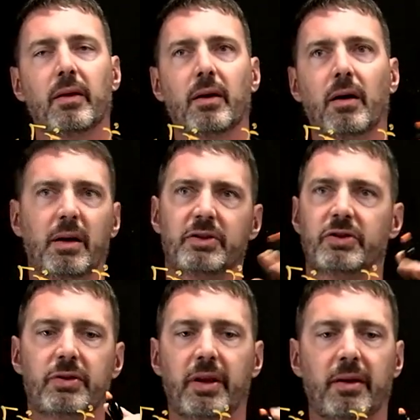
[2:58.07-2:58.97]
and just
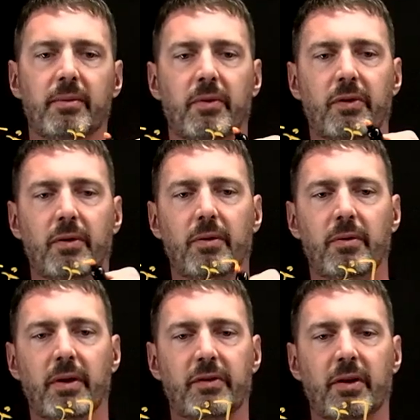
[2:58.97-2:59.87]
2d. So
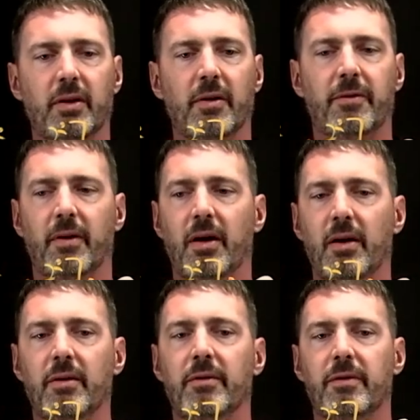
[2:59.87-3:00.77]
that's good enough
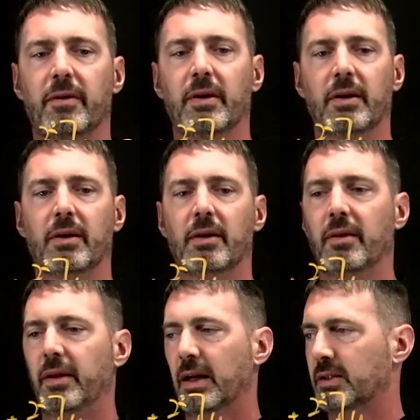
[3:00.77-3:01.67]
of
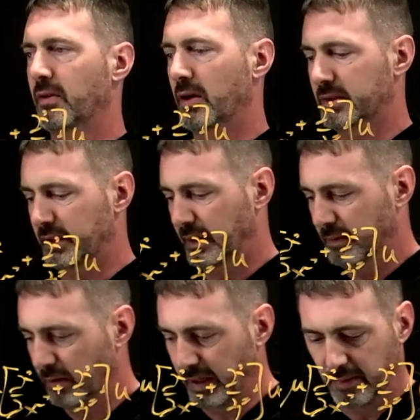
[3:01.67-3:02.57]
the x velocity.
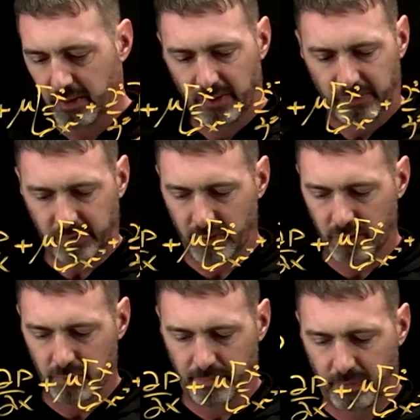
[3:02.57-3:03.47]
Okay,
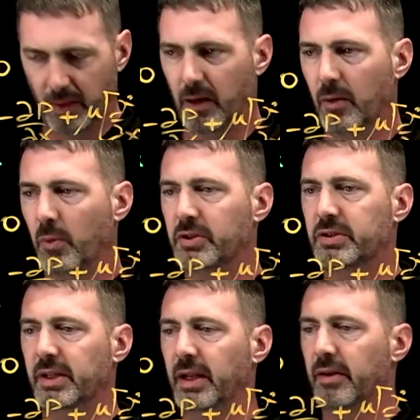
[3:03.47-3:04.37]
so which
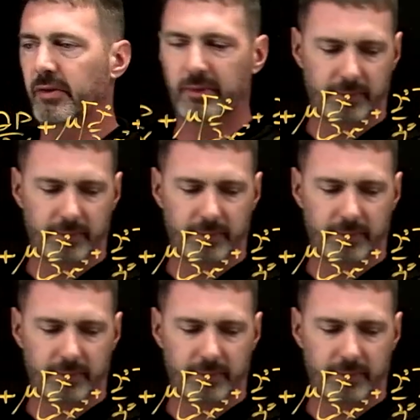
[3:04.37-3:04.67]
things